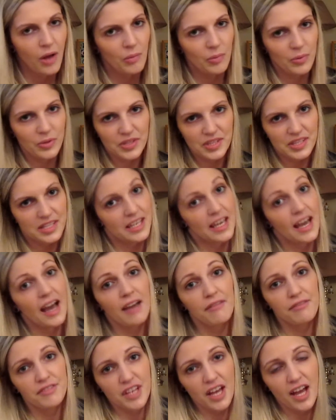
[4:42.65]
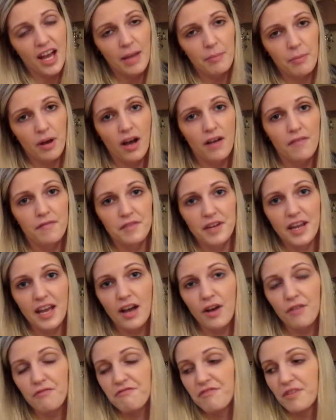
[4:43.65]
We'll see. I have time off
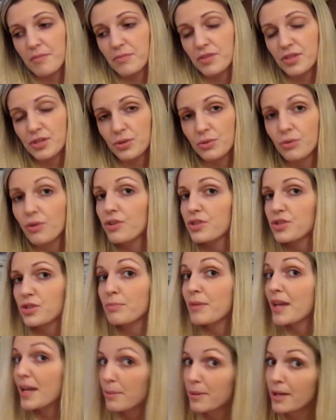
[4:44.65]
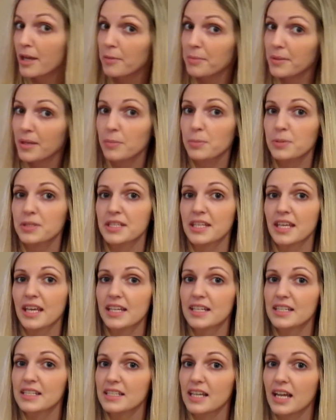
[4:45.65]
now from school, so maybe I'll be able to
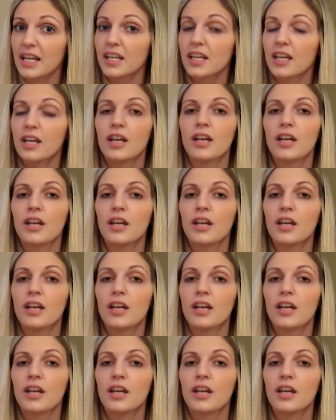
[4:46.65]
get it done.